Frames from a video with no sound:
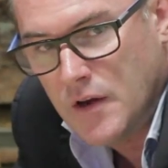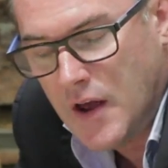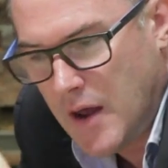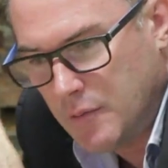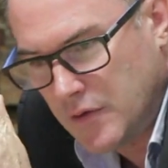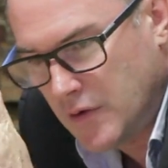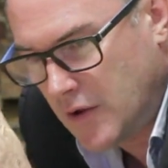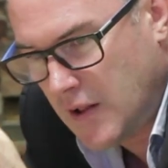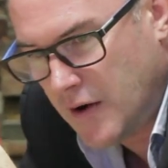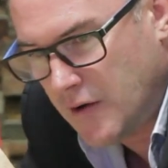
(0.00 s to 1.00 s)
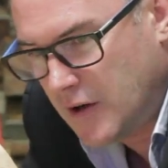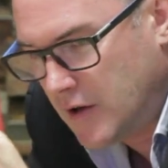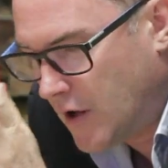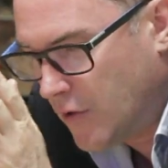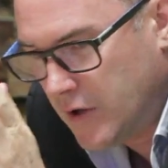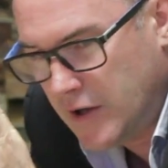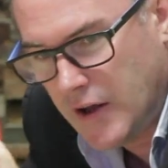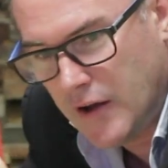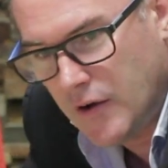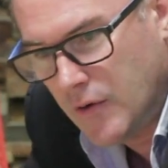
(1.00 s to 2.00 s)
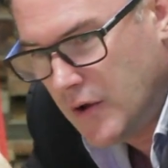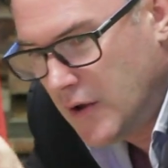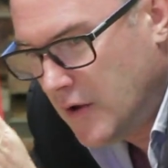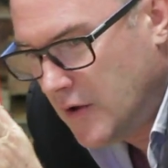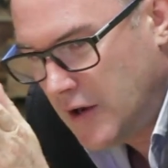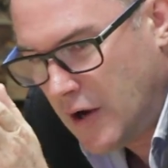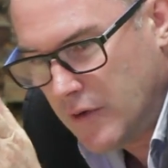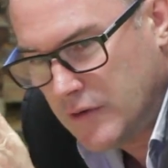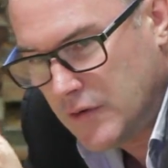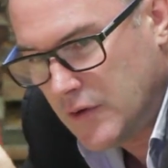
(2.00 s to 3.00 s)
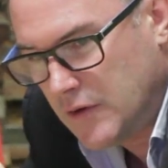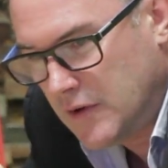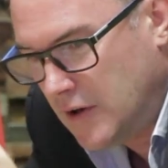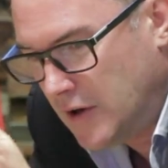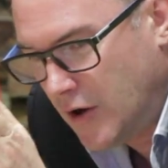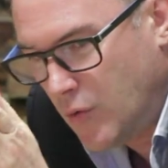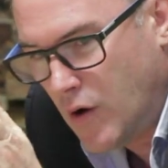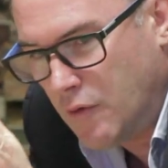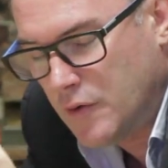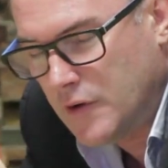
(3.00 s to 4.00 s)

Absolute clarity, no ego, no uncertainty, no waffle.